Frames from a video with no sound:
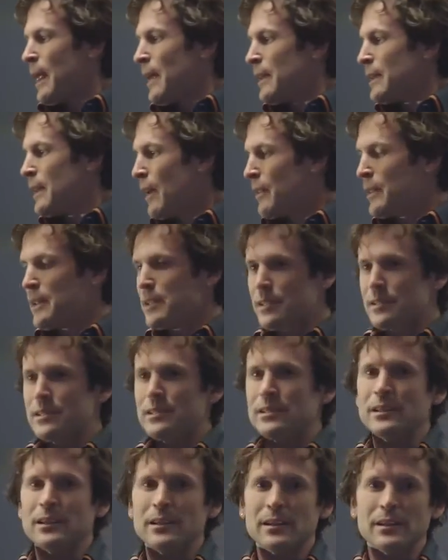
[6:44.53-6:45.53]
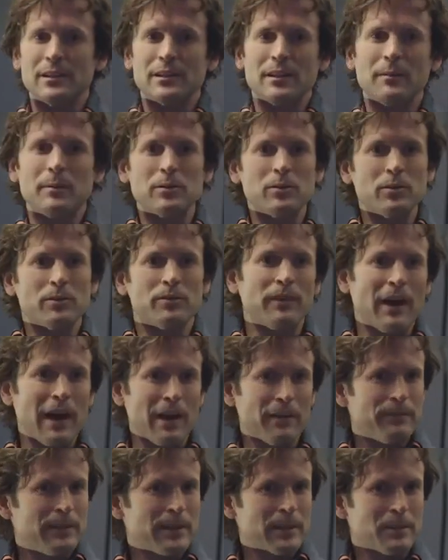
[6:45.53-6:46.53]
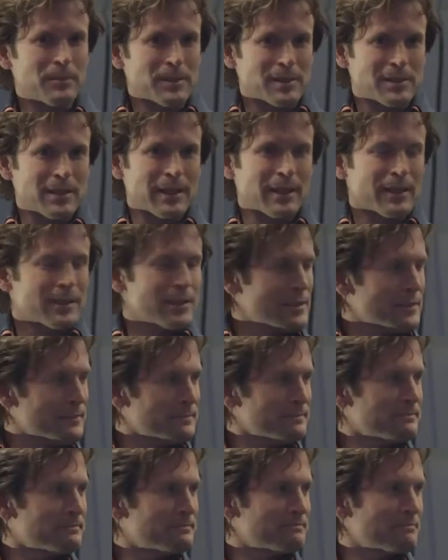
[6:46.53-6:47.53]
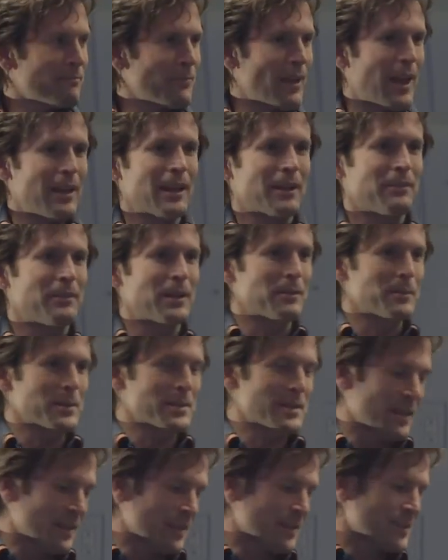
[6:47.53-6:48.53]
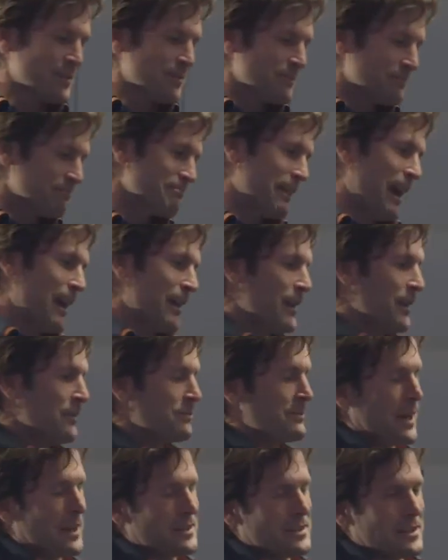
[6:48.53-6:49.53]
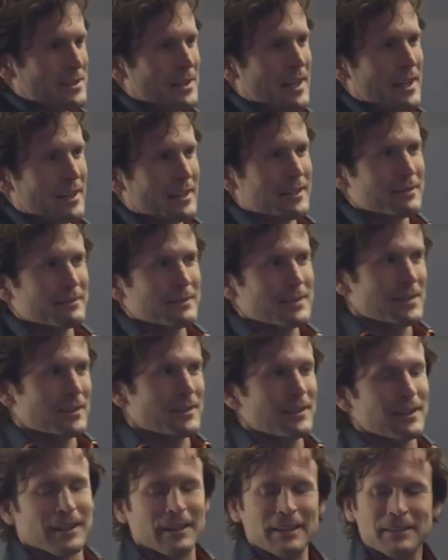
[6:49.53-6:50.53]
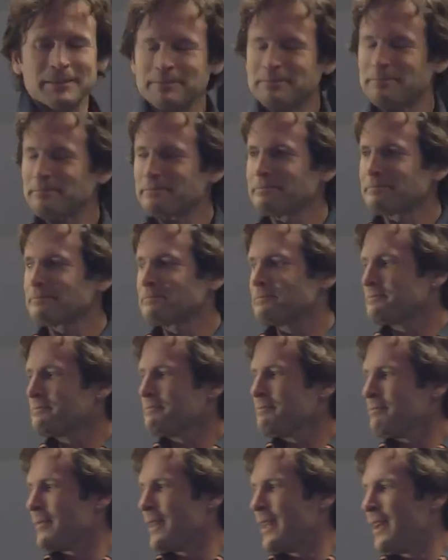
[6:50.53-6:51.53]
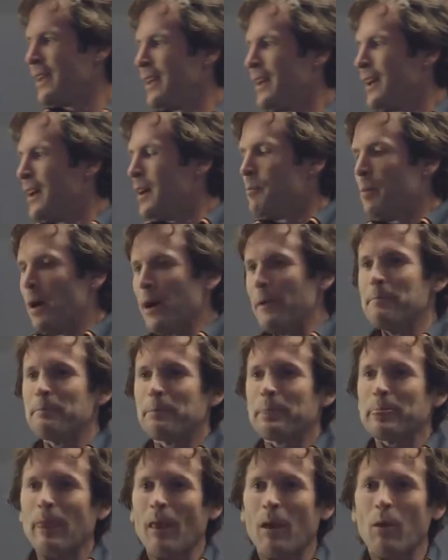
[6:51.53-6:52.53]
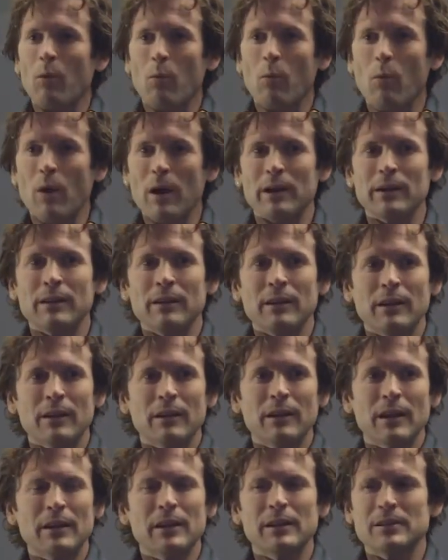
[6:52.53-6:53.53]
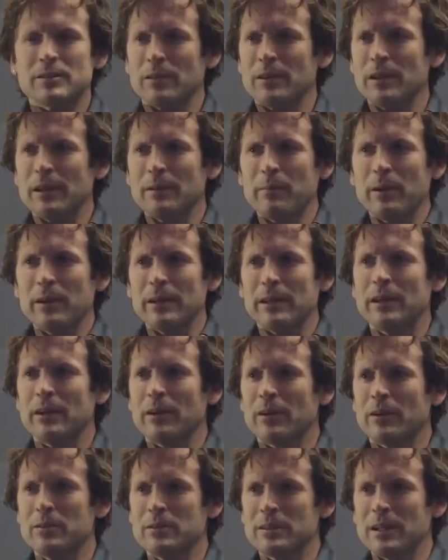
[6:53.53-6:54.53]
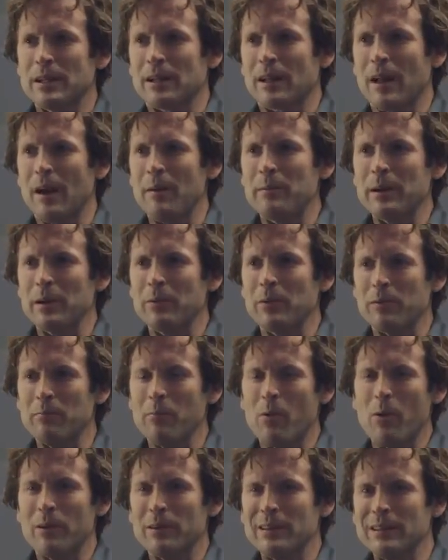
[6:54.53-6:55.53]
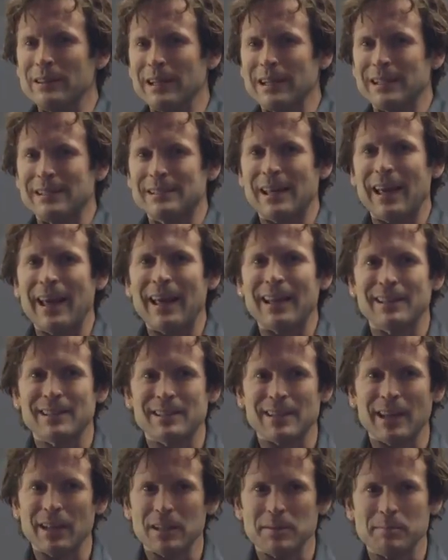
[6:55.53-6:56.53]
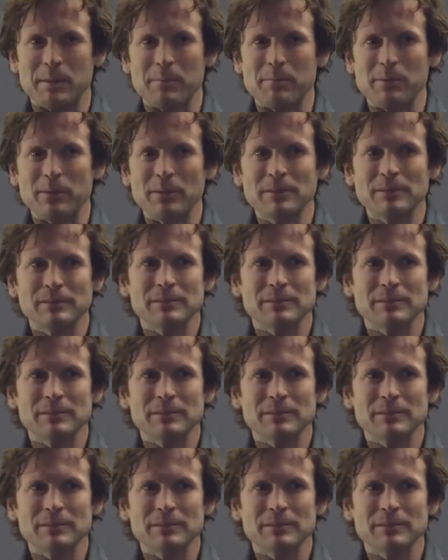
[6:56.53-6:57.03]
Now this is, I'm going to do five fatal mistakes. I like fatal mistakes. I don't know. I just like it. It's a thing. But one, and is there anyone here who's at a company with more than like 10 salespeople?